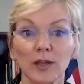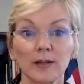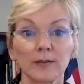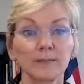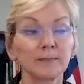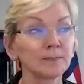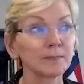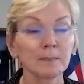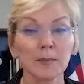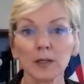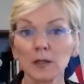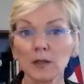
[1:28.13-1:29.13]
And,
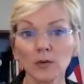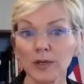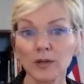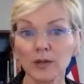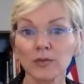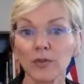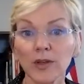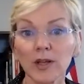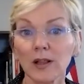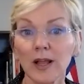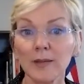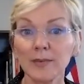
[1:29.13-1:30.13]
you know, and here's the thing,
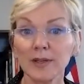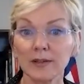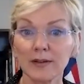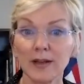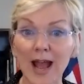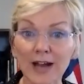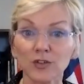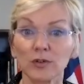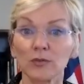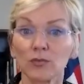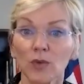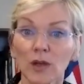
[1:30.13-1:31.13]
climate
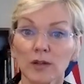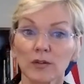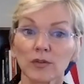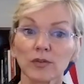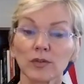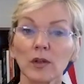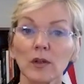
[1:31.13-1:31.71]
action runs